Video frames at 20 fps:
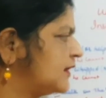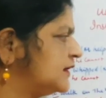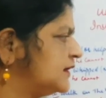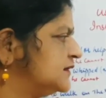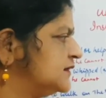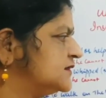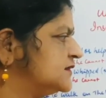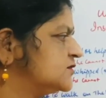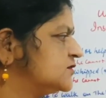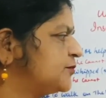
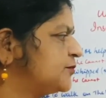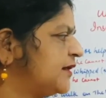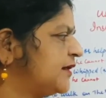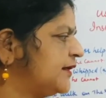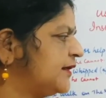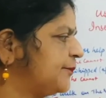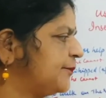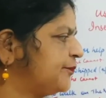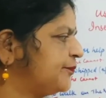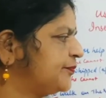should
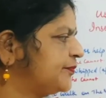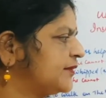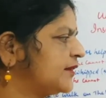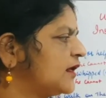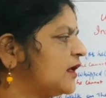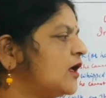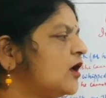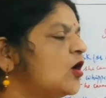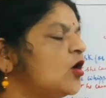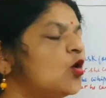be,
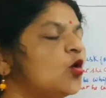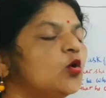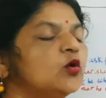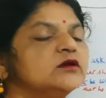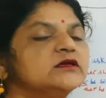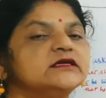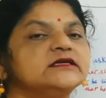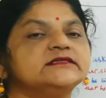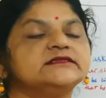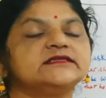
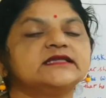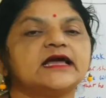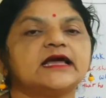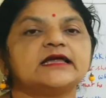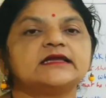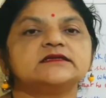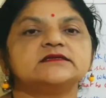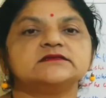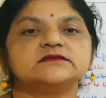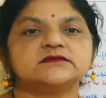or
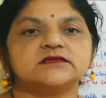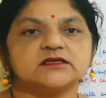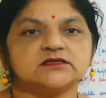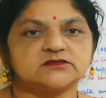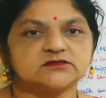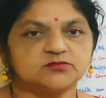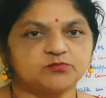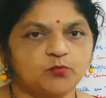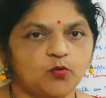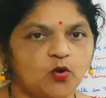than it
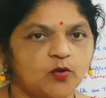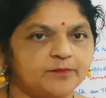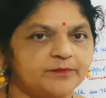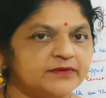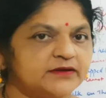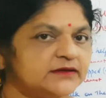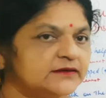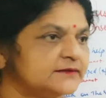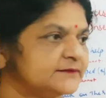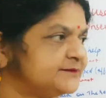is
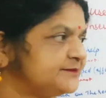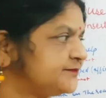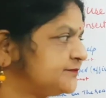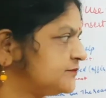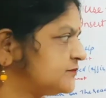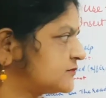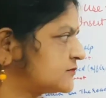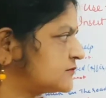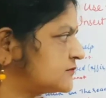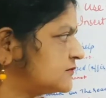proper.
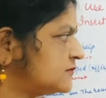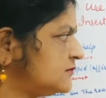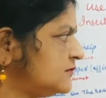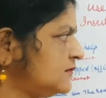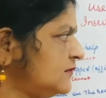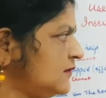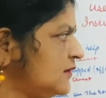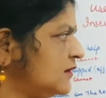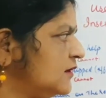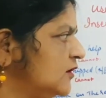
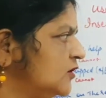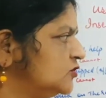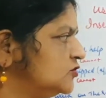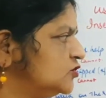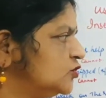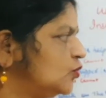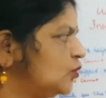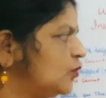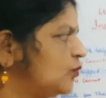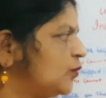He is
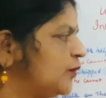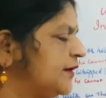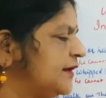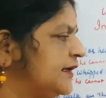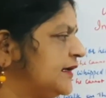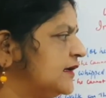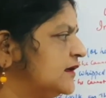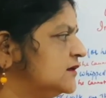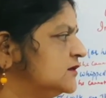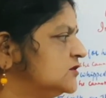too
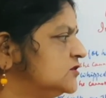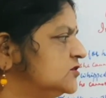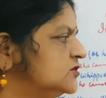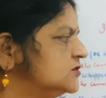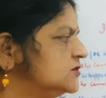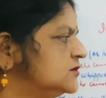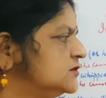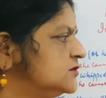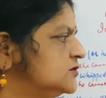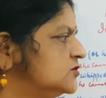weak.
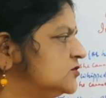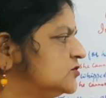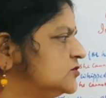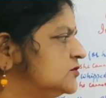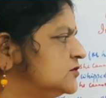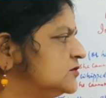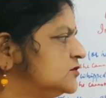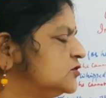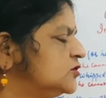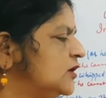
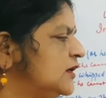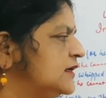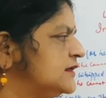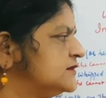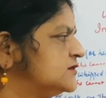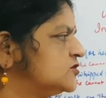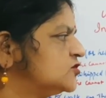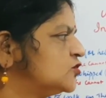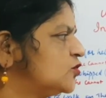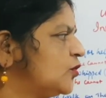He
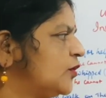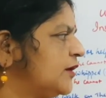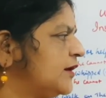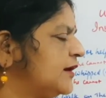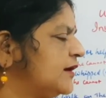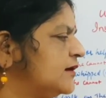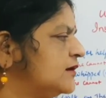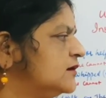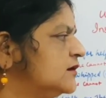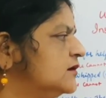is
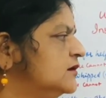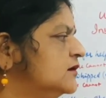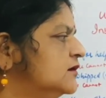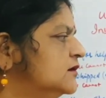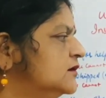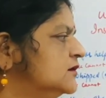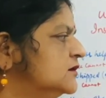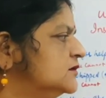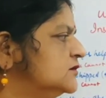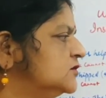weaker
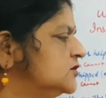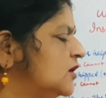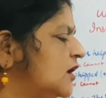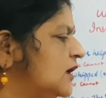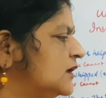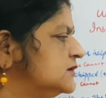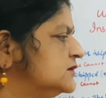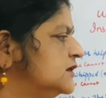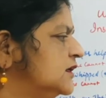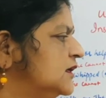
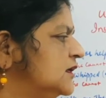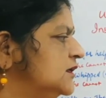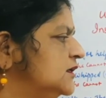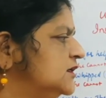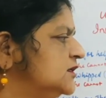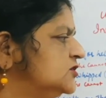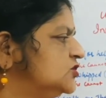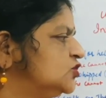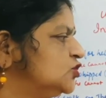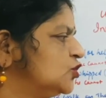than
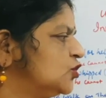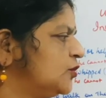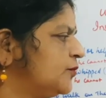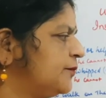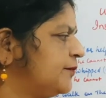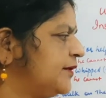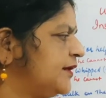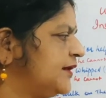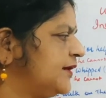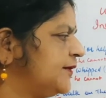it
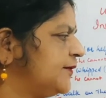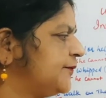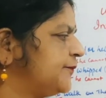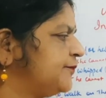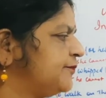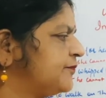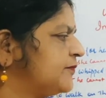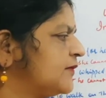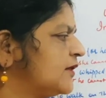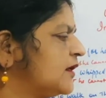should be.
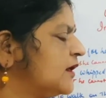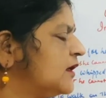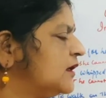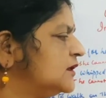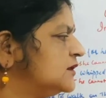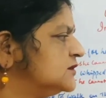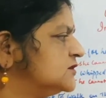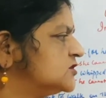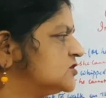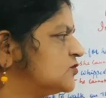
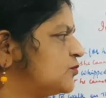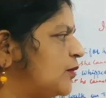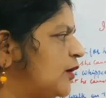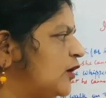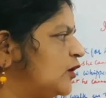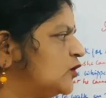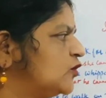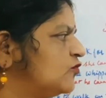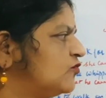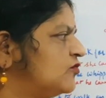He runs
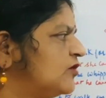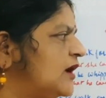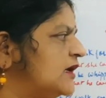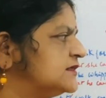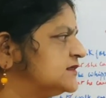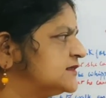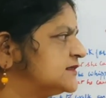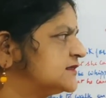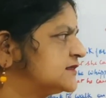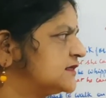too
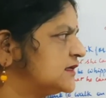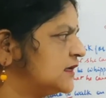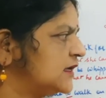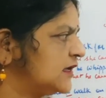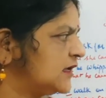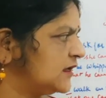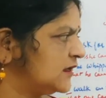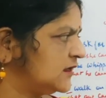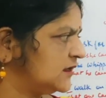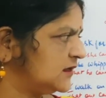fast.
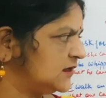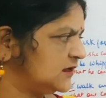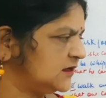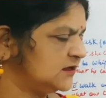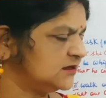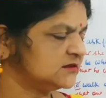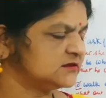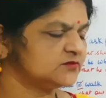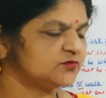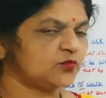
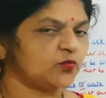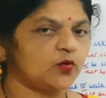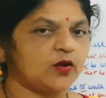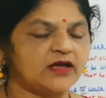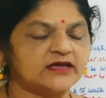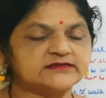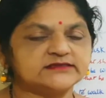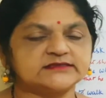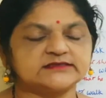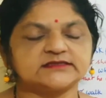He runs
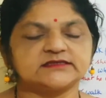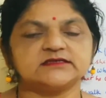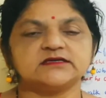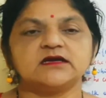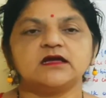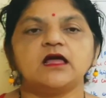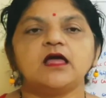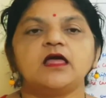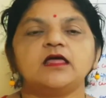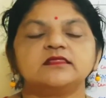
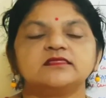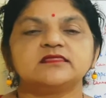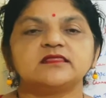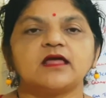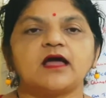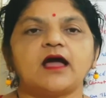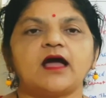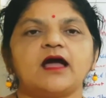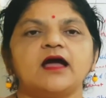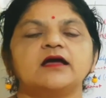faster
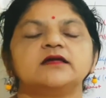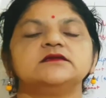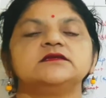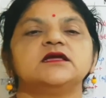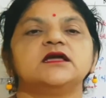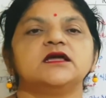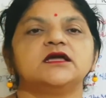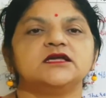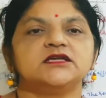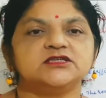than
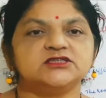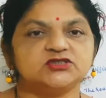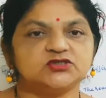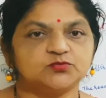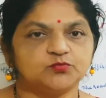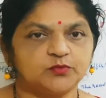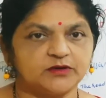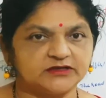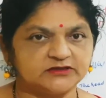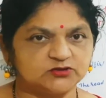it
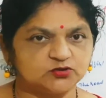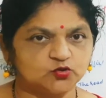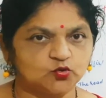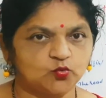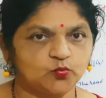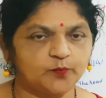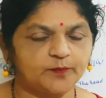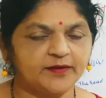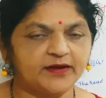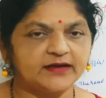is
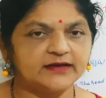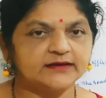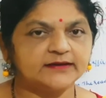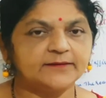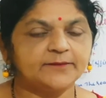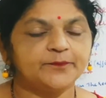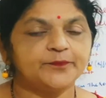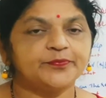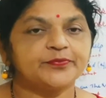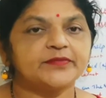proper.
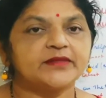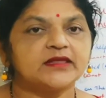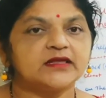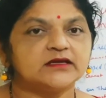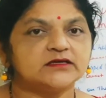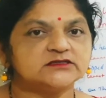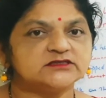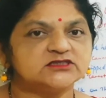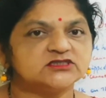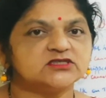
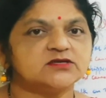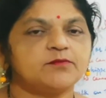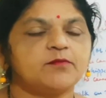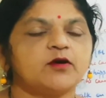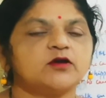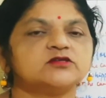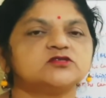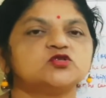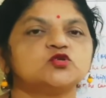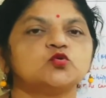She
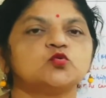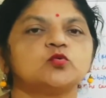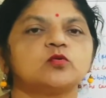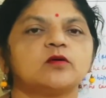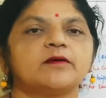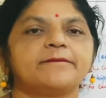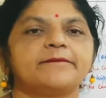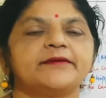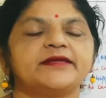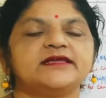was too
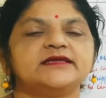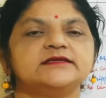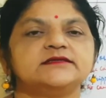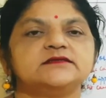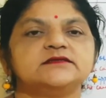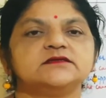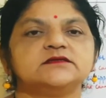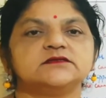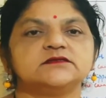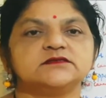busy.
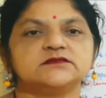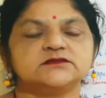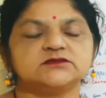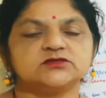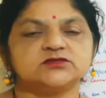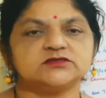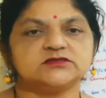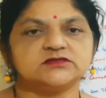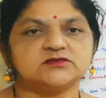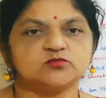
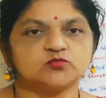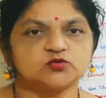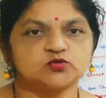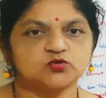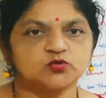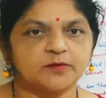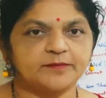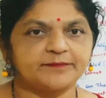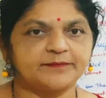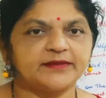She was
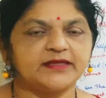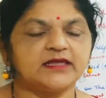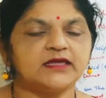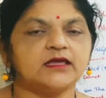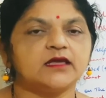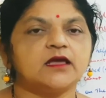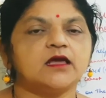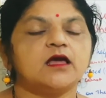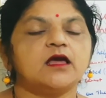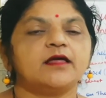
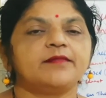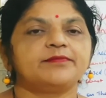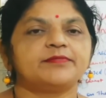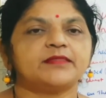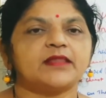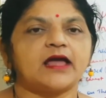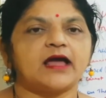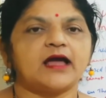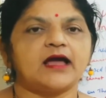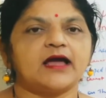busier
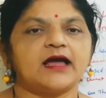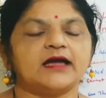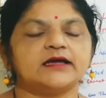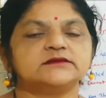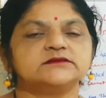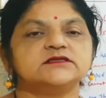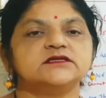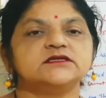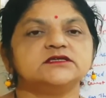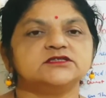
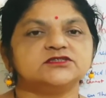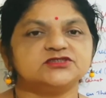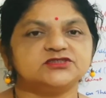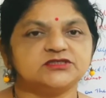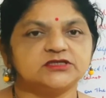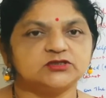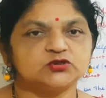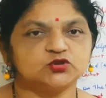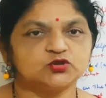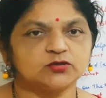than
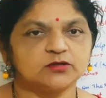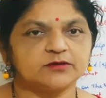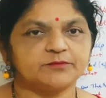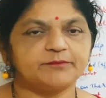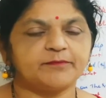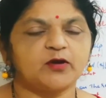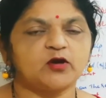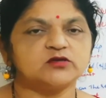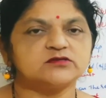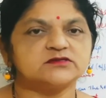it is
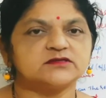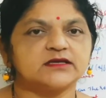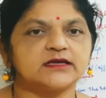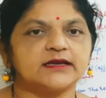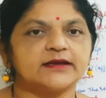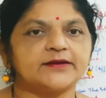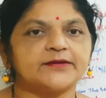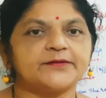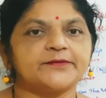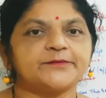proper.
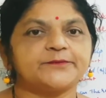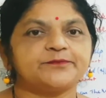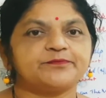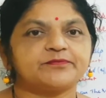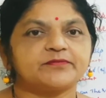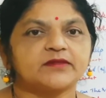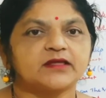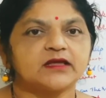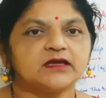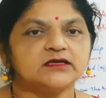
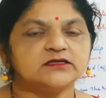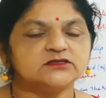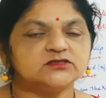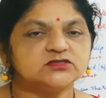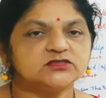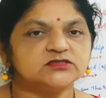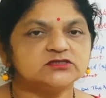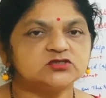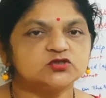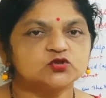
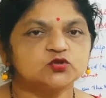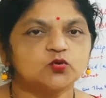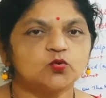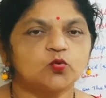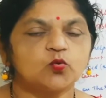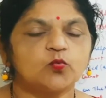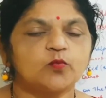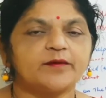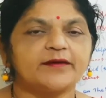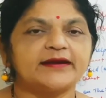She is
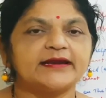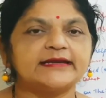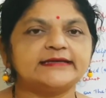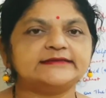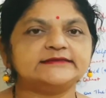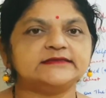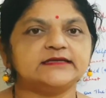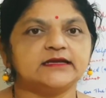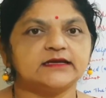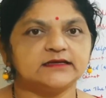too
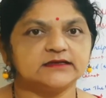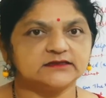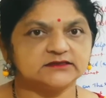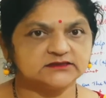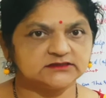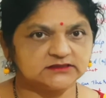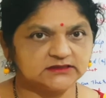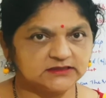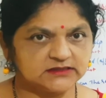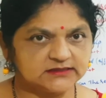dull.
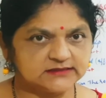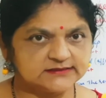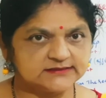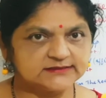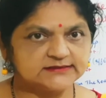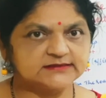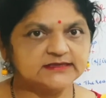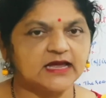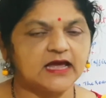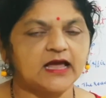She
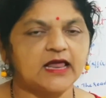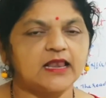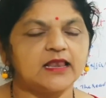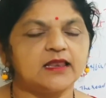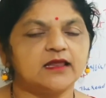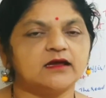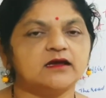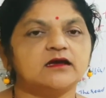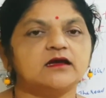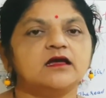is
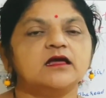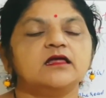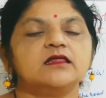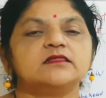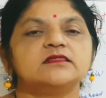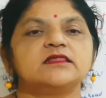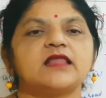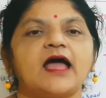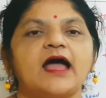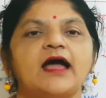duller
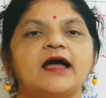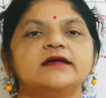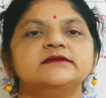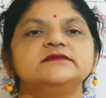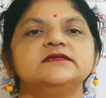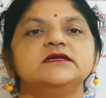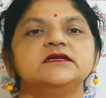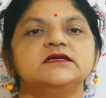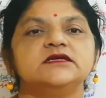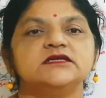
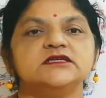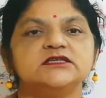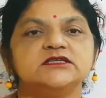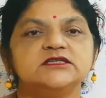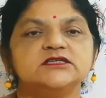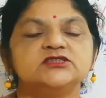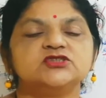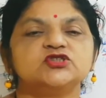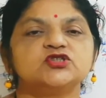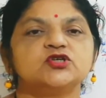than
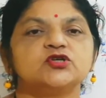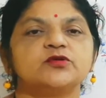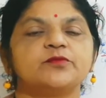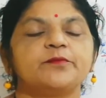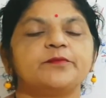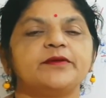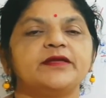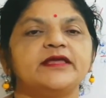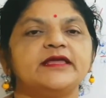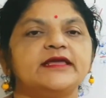
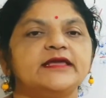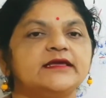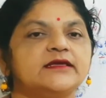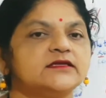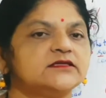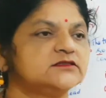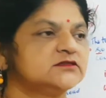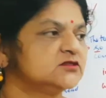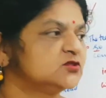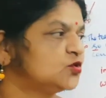it
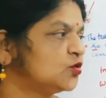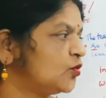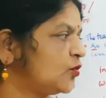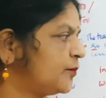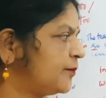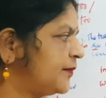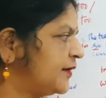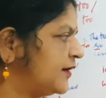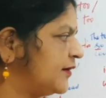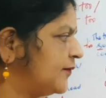is
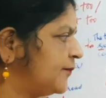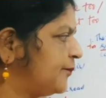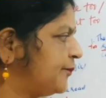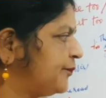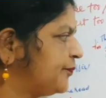proper.